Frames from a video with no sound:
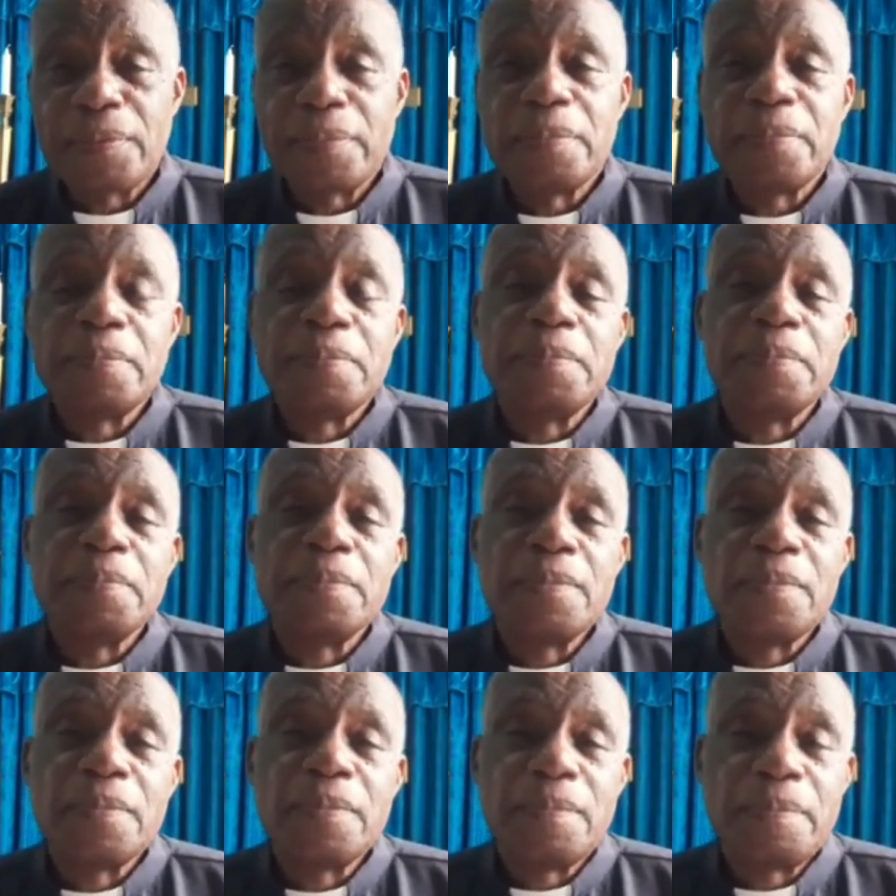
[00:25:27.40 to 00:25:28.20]

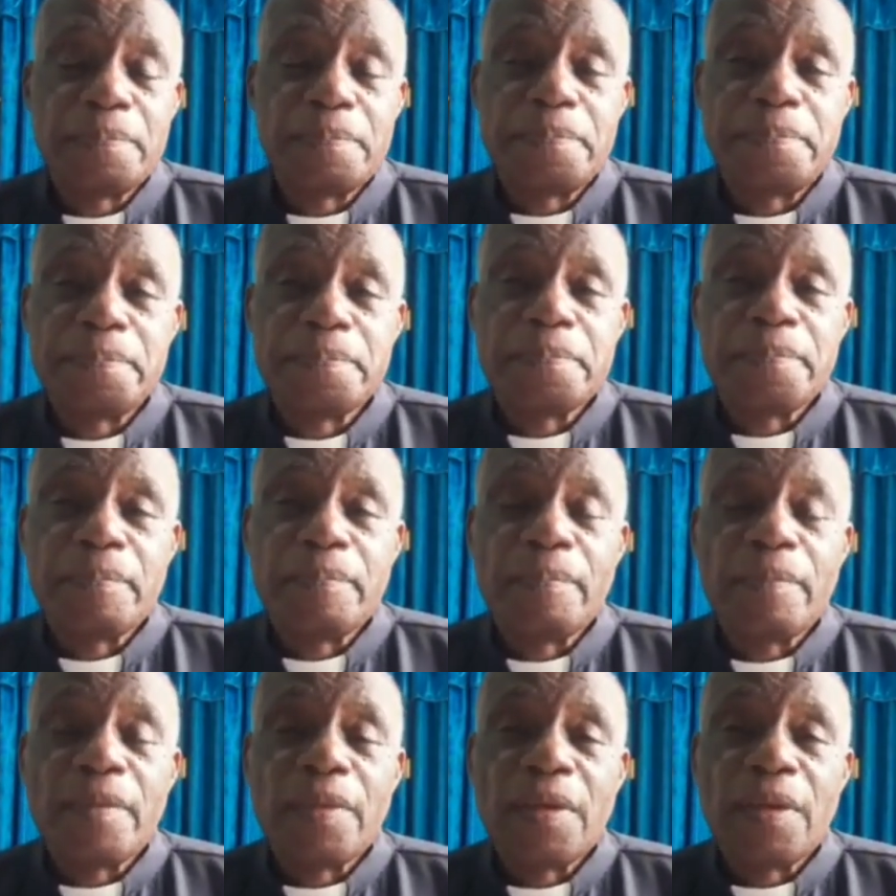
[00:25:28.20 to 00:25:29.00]

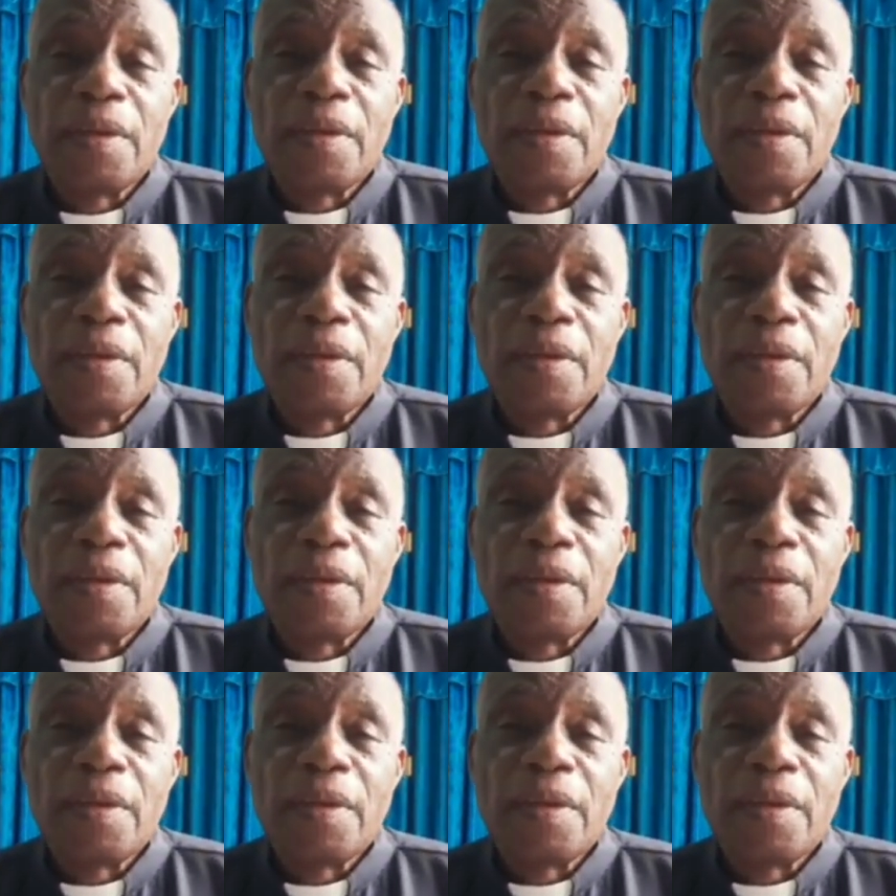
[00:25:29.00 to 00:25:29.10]
(silence)